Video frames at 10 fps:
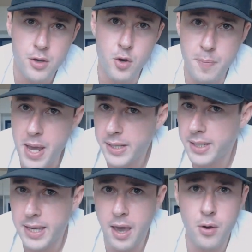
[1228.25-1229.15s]
your bank
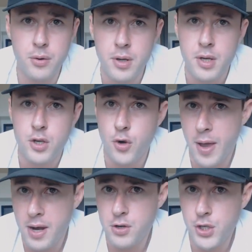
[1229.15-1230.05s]
account, your
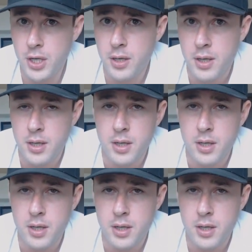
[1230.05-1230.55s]
energy.